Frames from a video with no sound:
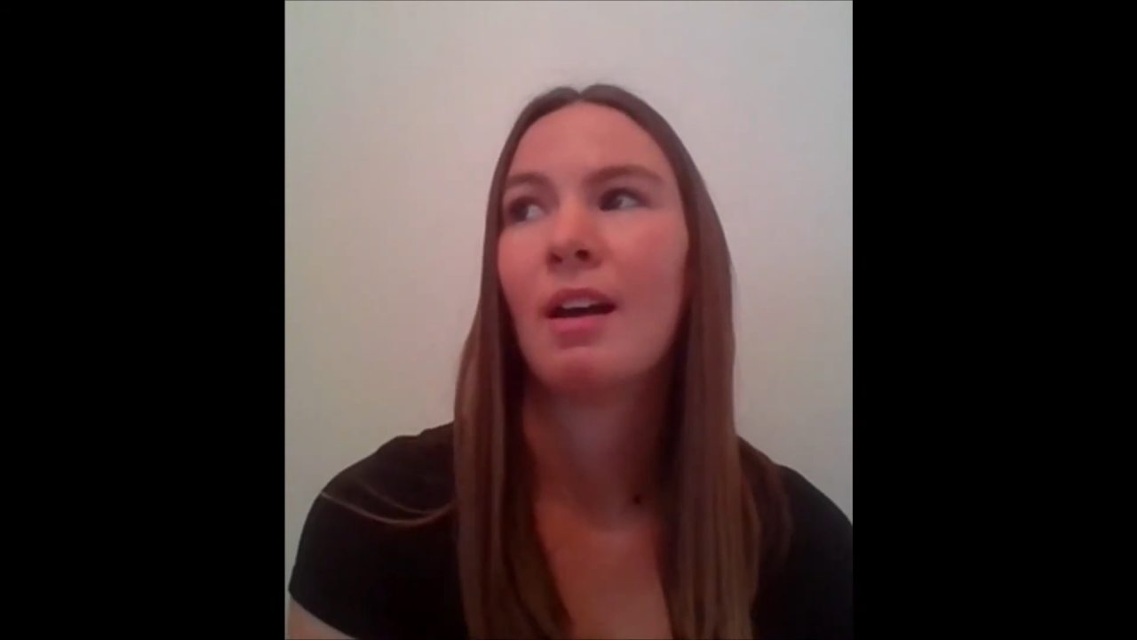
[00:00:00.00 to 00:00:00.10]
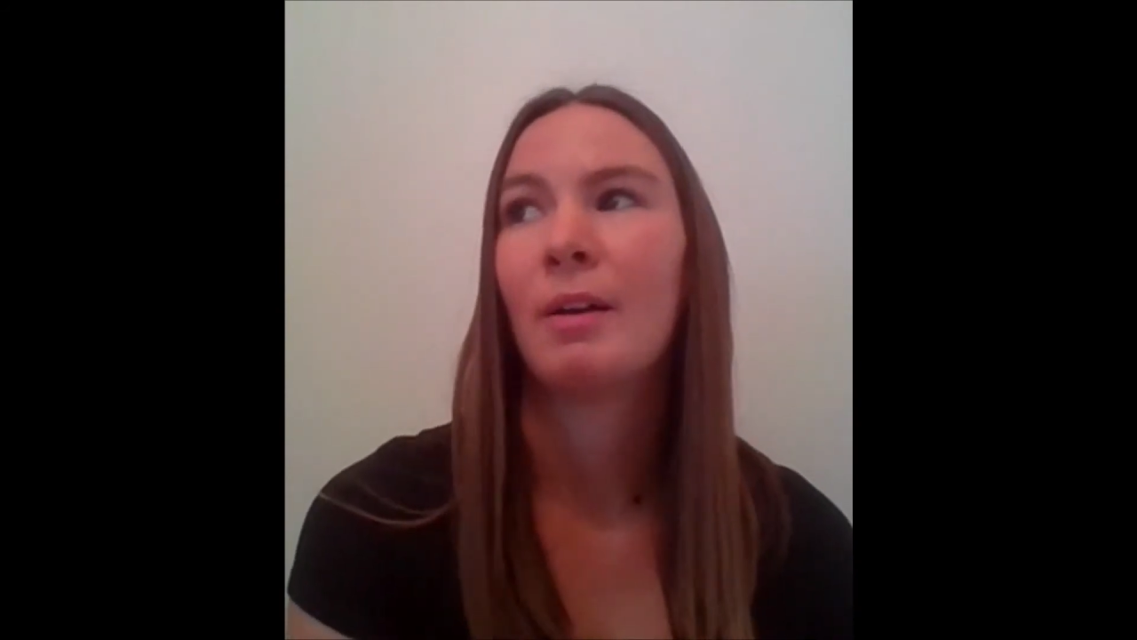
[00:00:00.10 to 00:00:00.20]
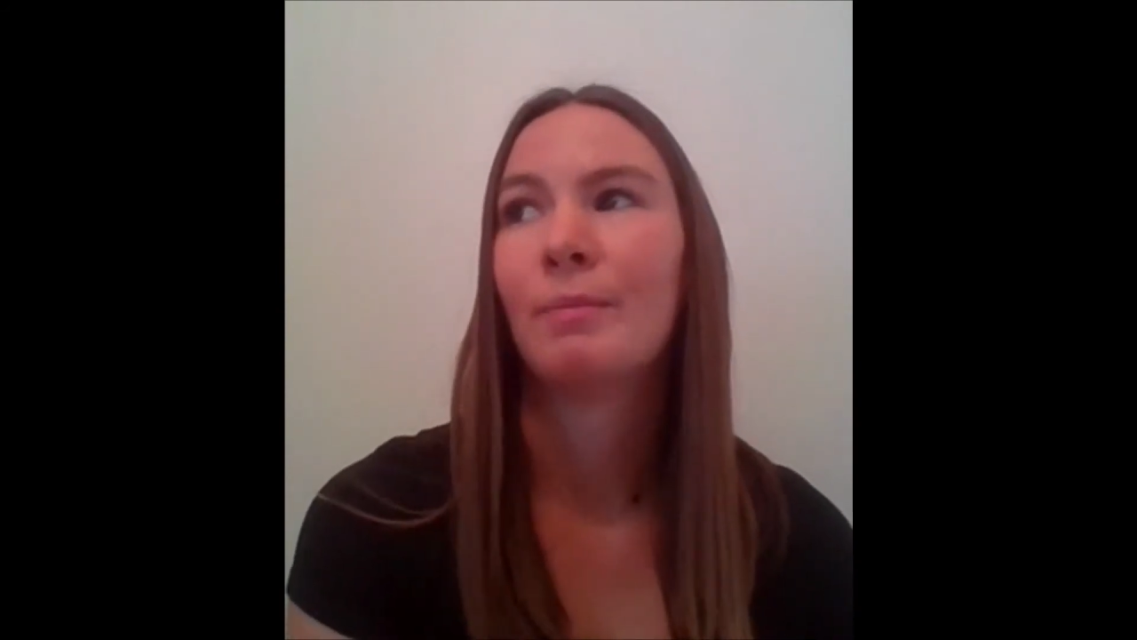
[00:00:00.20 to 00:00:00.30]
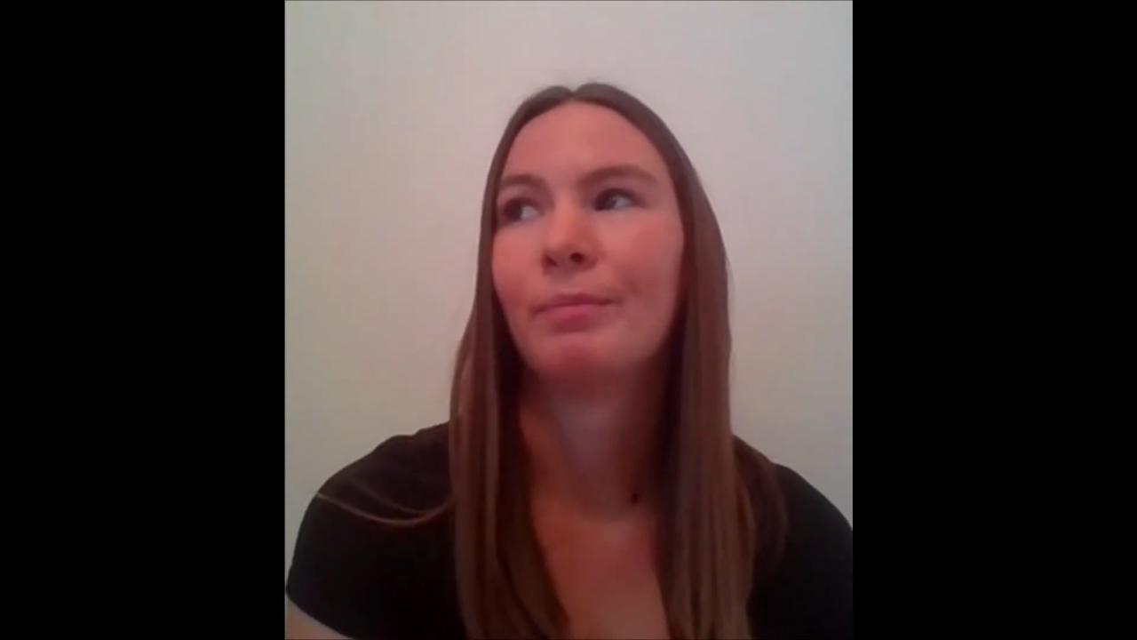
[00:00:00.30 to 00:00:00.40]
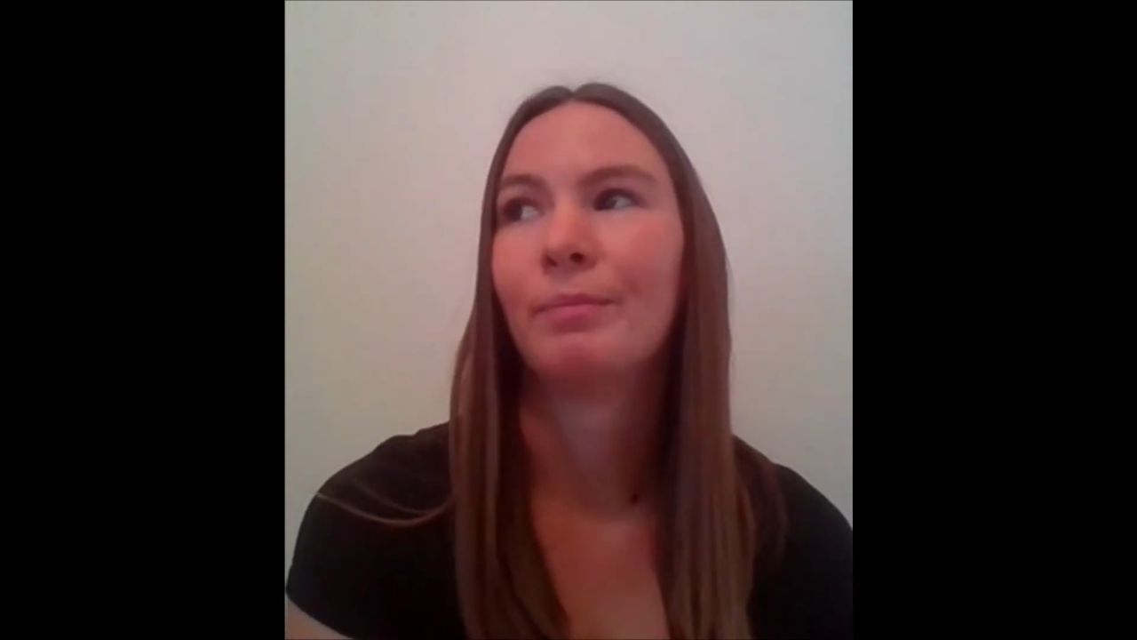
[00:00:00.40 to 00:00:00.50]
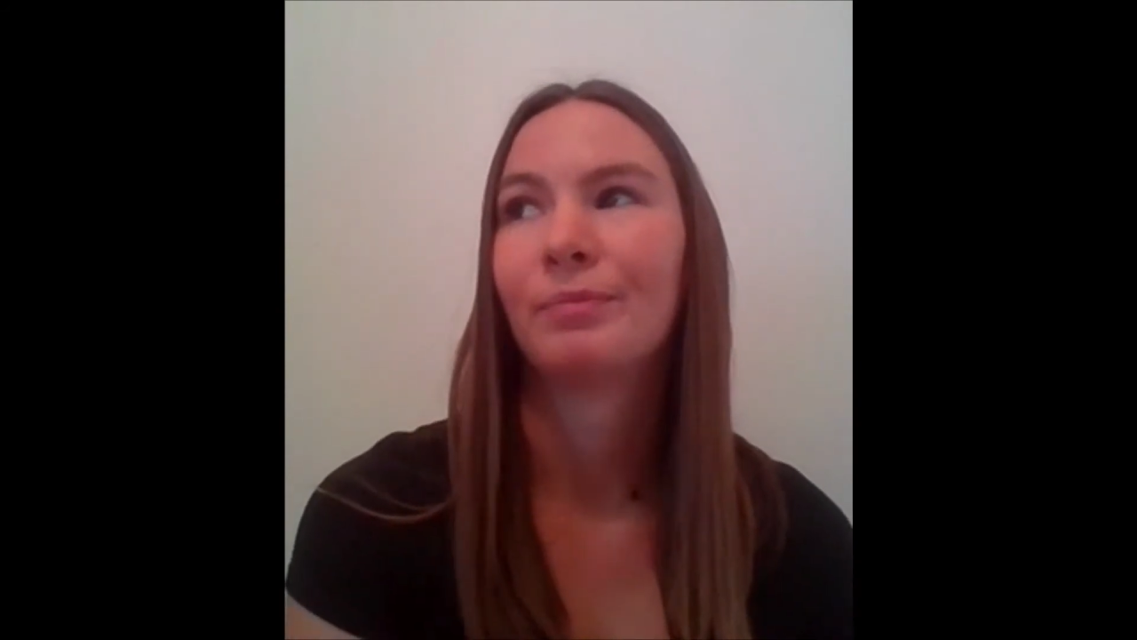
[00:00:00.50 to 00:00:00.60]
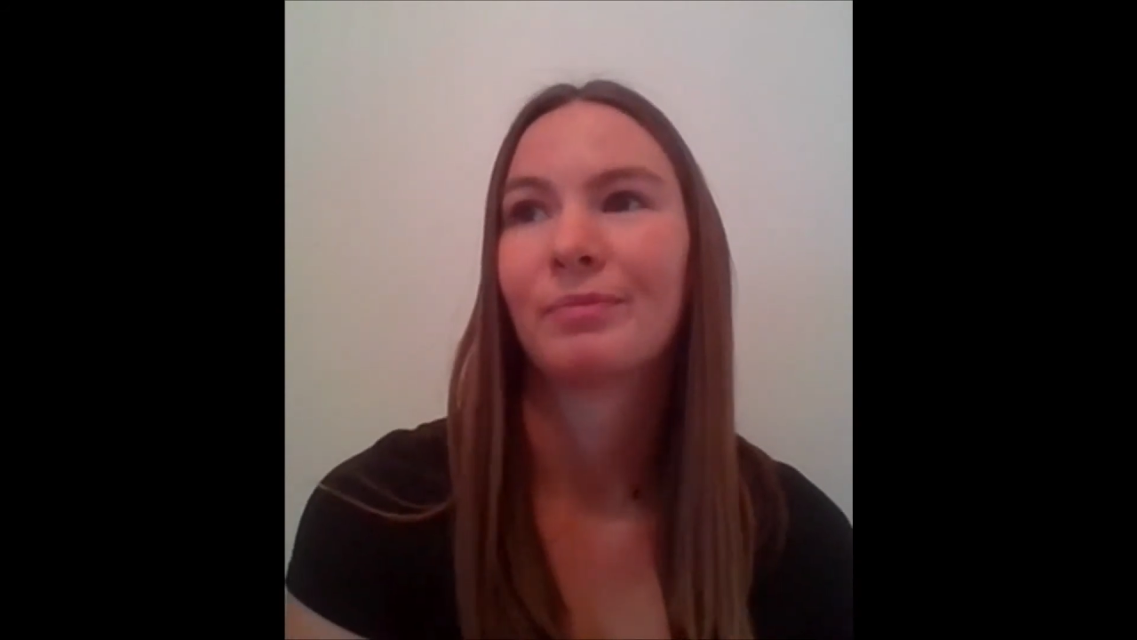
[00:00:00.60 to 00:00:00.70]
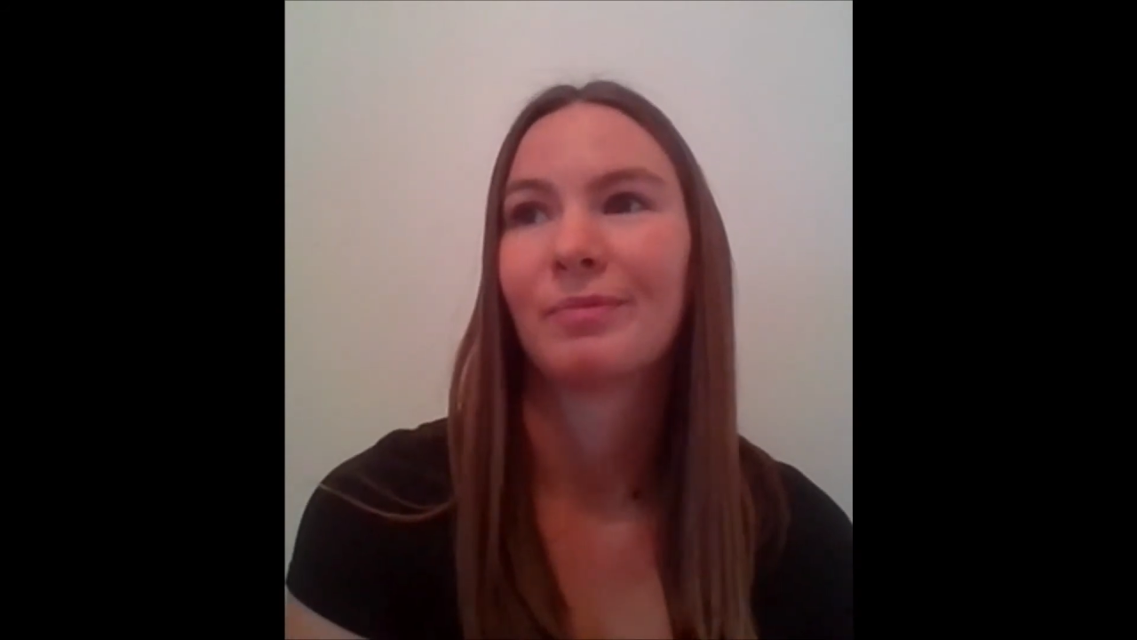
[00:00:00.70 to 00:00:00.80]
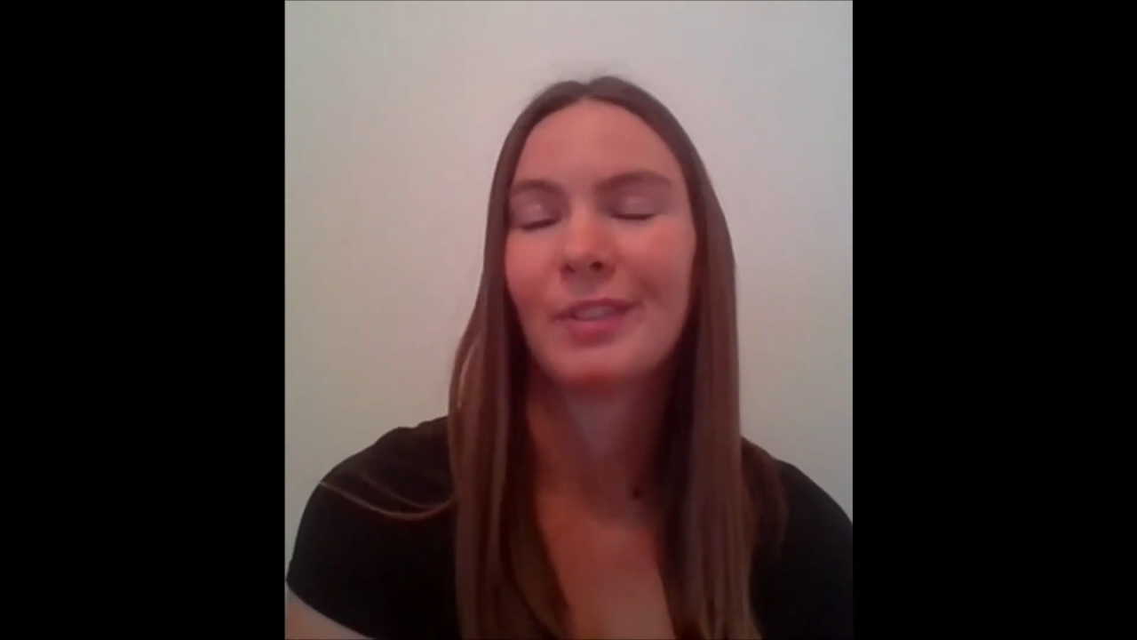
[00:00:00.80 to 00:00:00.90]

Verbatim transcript: um,